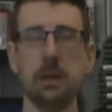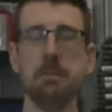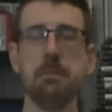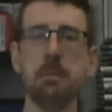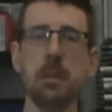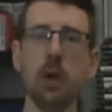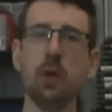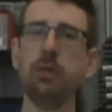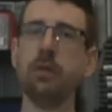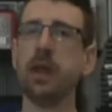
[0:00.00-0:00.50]

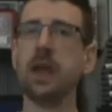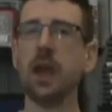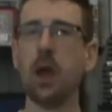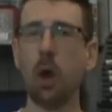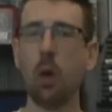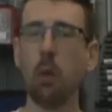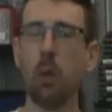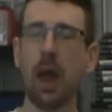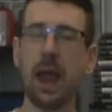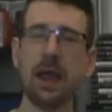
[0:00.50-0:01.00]
Moving
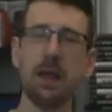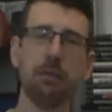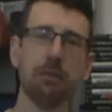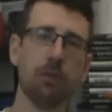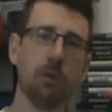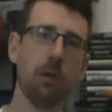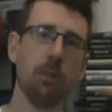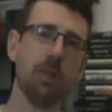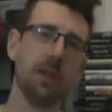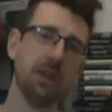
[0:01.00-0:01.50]
away
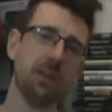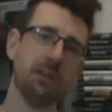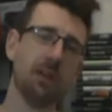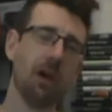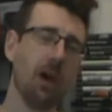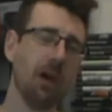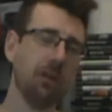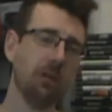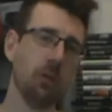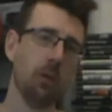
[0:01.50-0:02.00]
from the
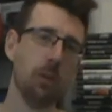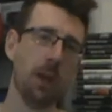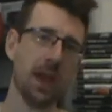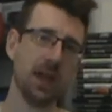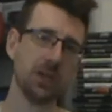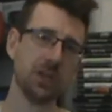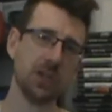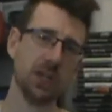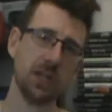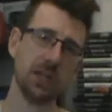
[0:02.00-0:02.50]
title
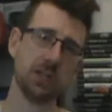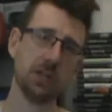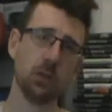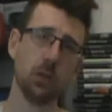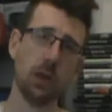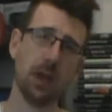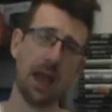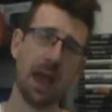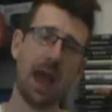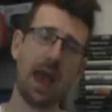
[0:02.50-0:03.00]
matches,
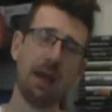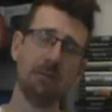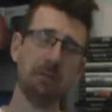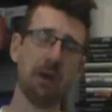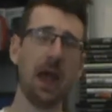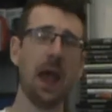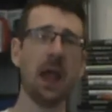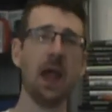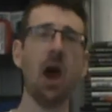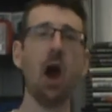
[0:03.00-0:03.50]
we have
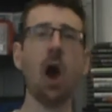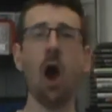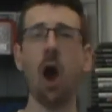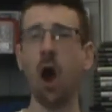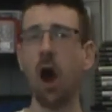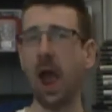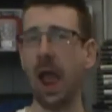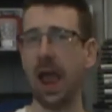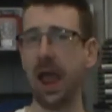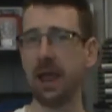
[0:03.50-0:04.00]
an
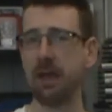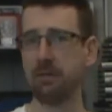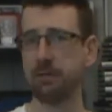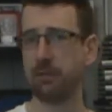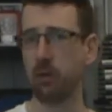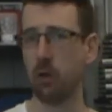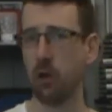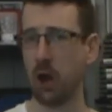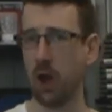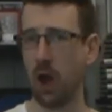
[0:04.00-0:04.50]
eye
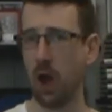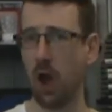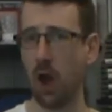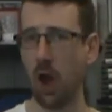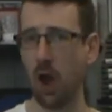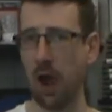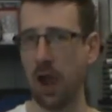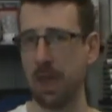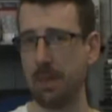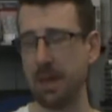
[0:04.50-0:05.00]
for an
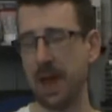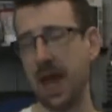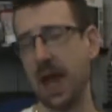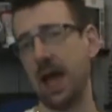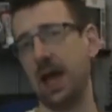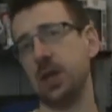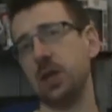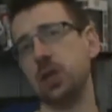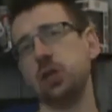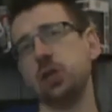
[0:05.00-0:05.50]
eye
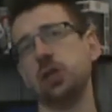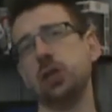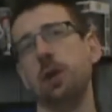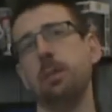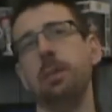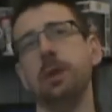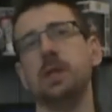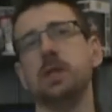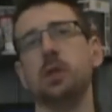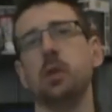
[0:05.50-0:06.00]
match
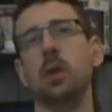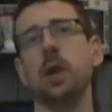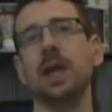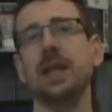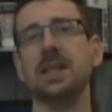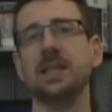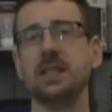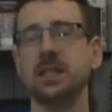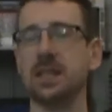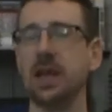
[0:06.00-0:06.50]

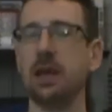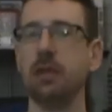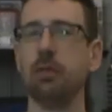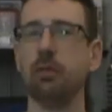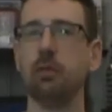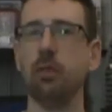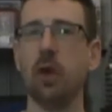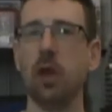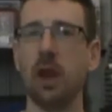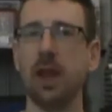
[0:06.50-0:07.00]
between Seth
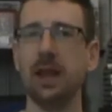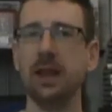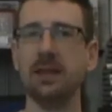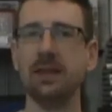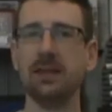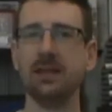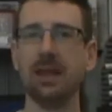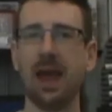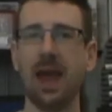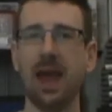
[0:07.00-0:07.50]

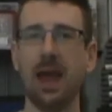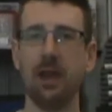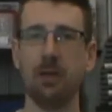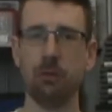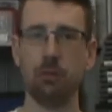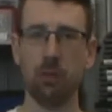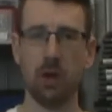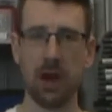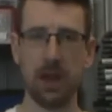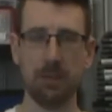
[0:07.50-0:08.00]
Rollins
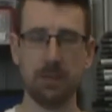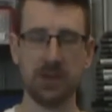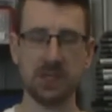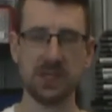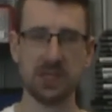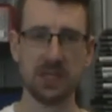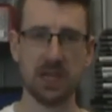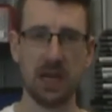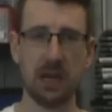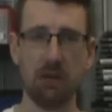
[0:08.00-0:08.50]
and Rey
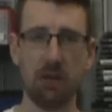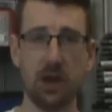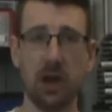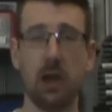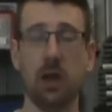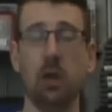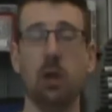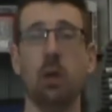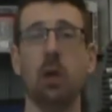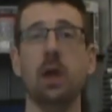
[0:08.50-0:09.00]

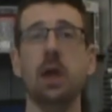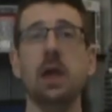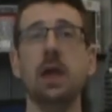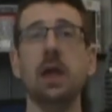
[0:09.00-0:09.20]
Mysterio.